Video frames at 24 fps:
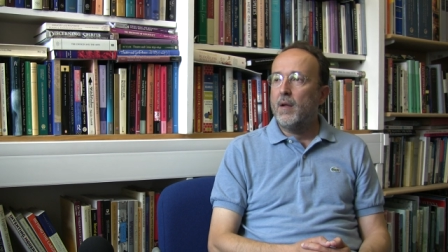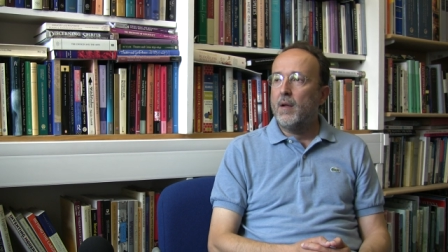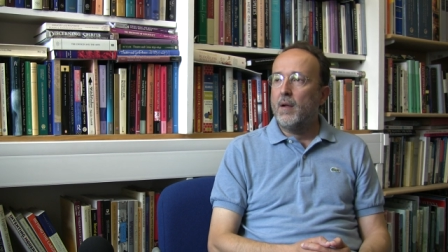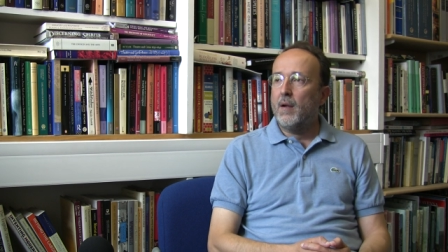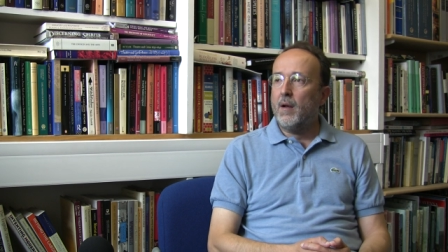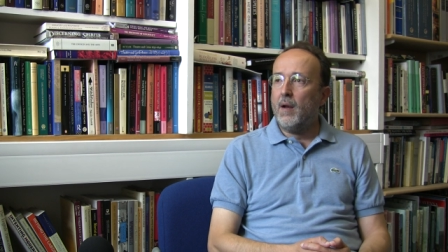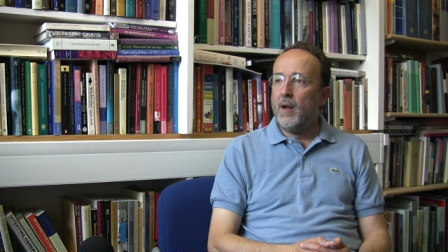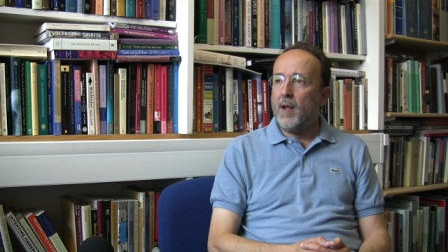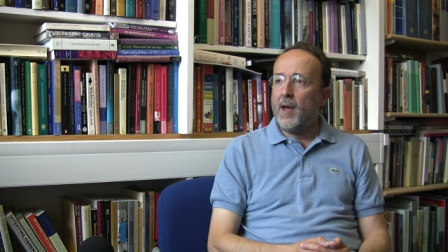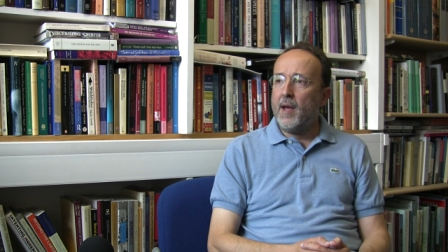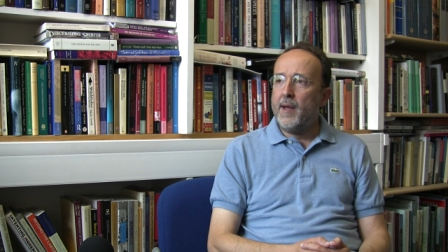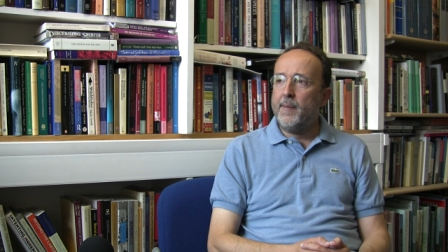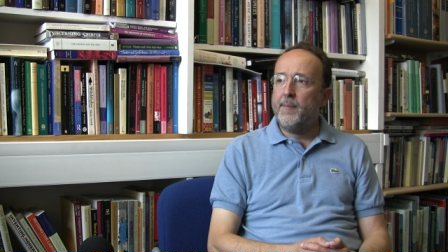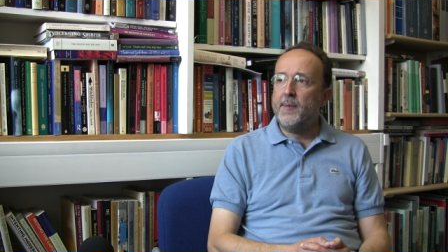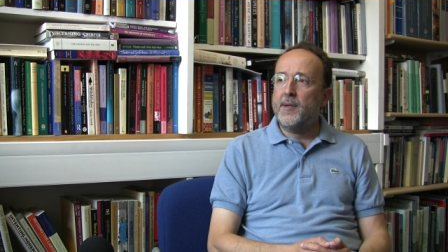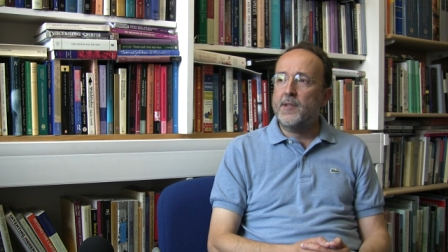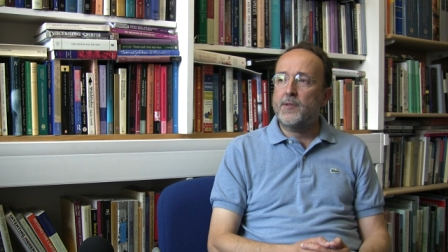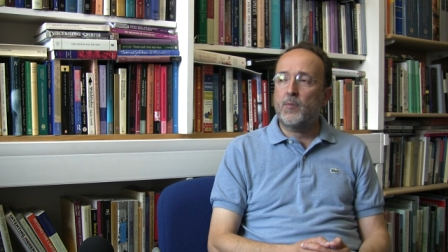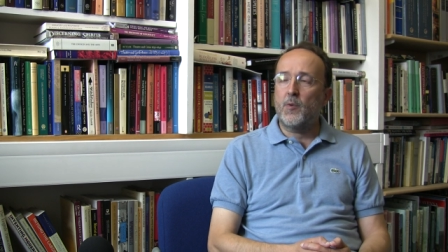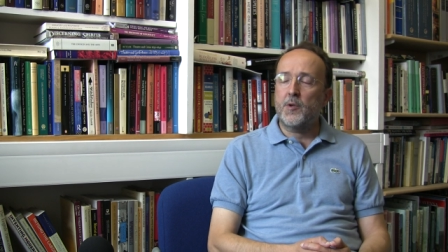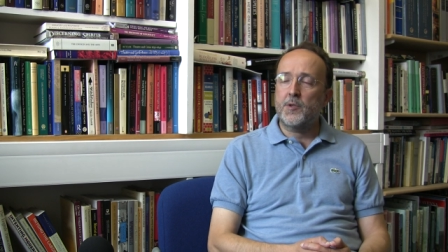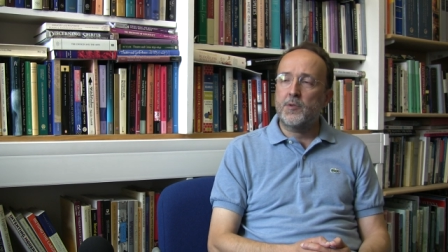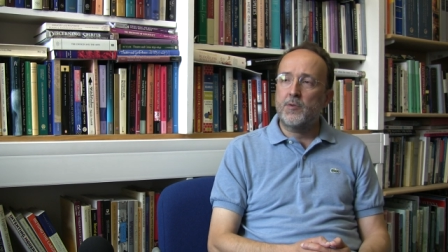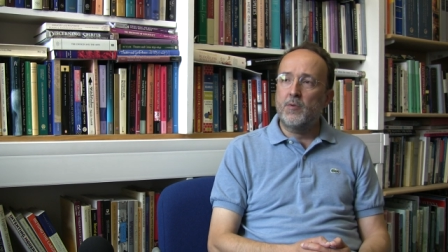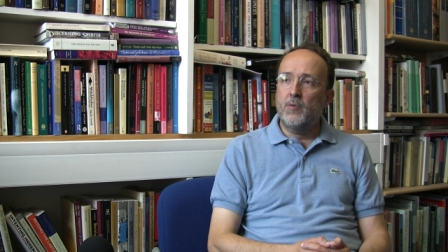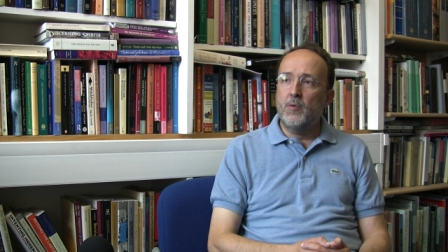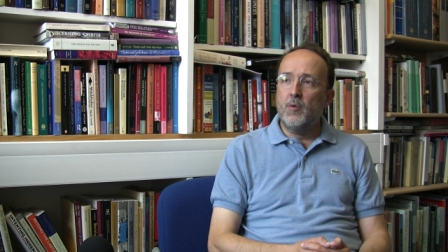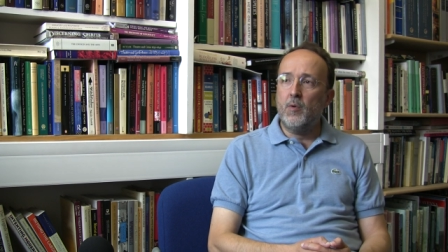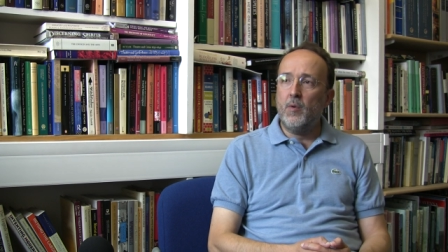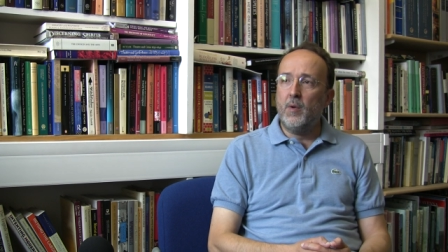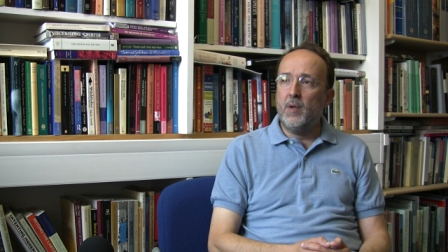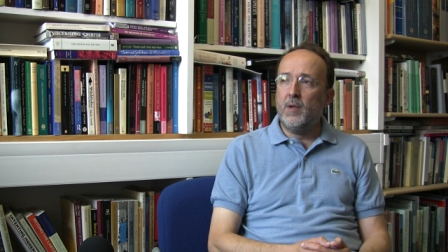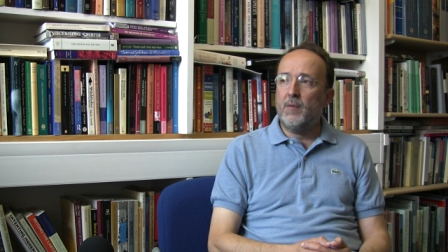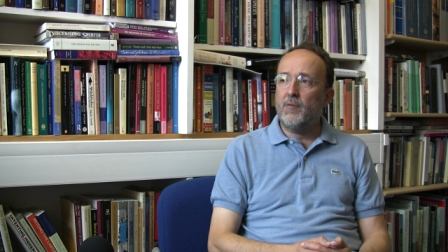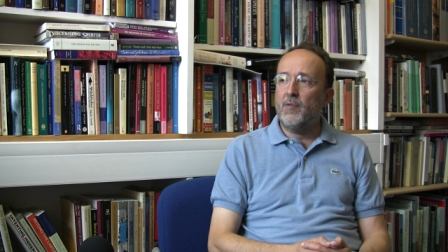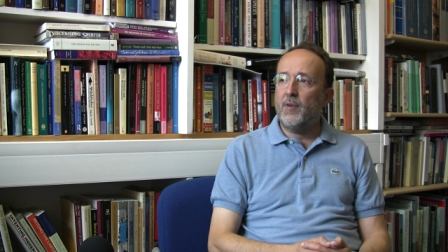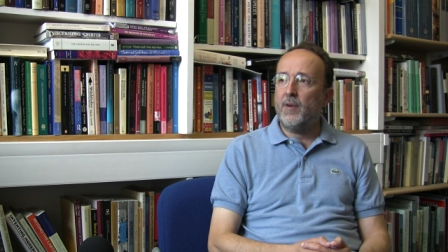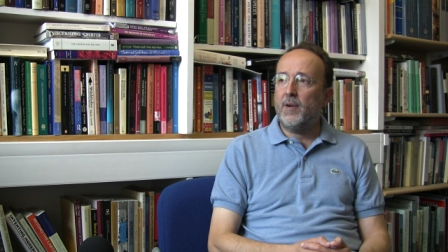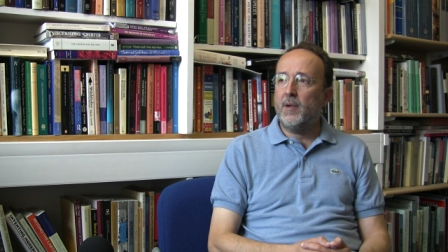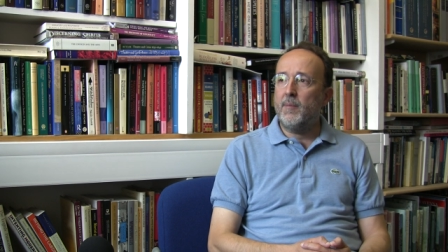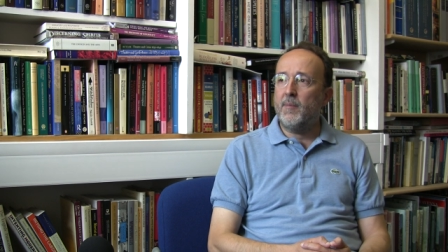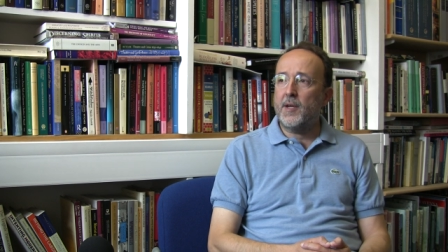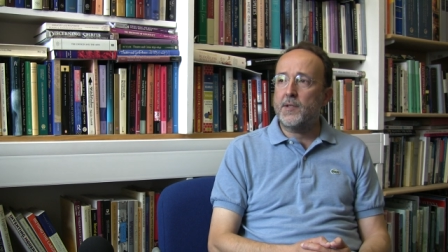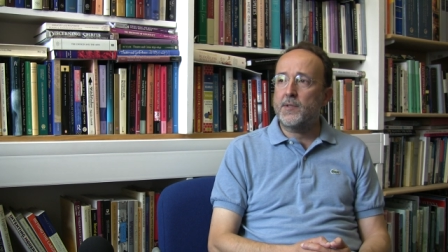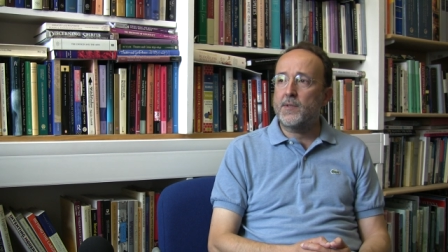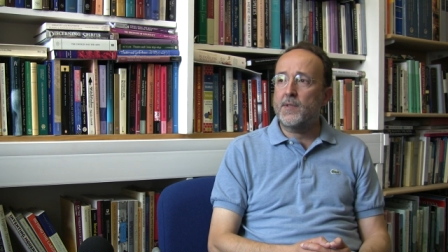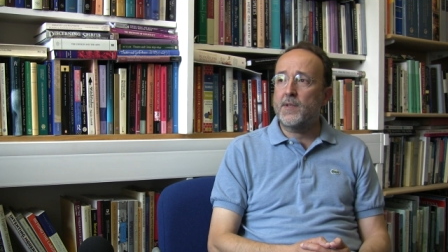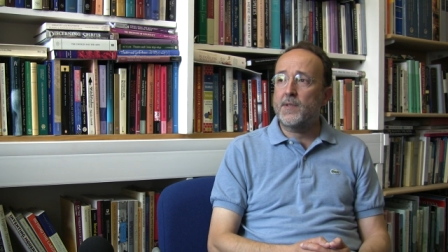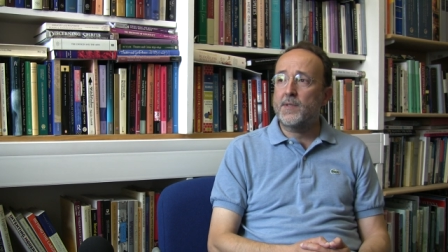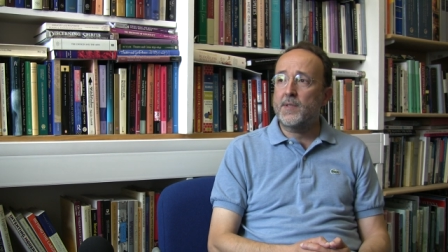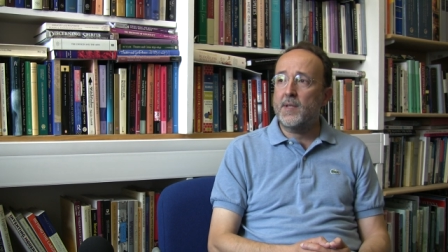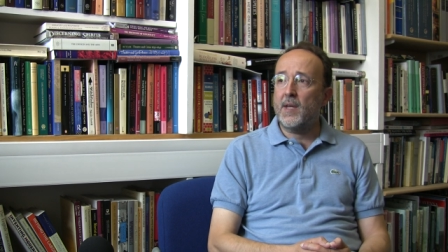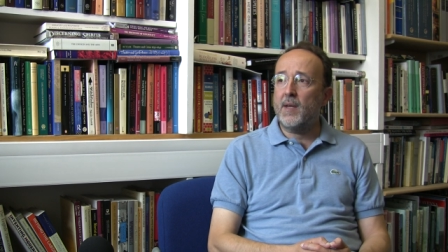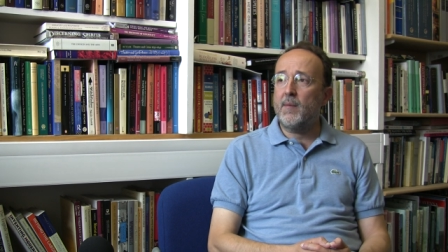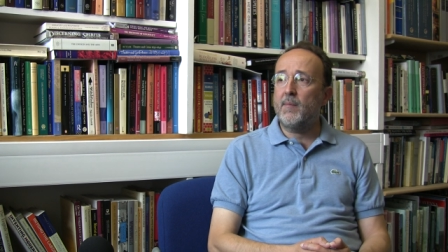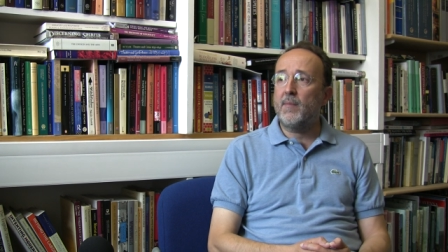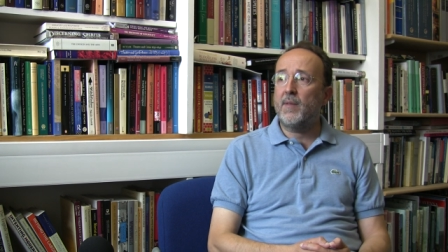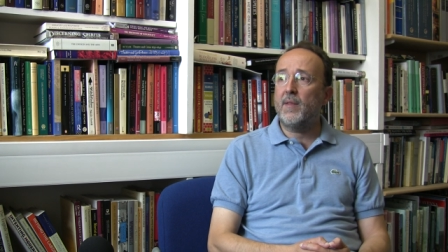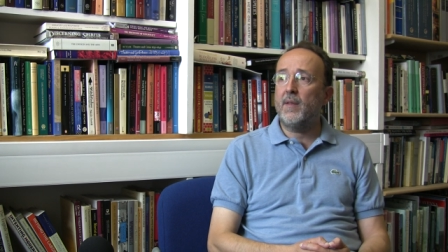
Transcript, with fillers: Leibniz was doing very much the same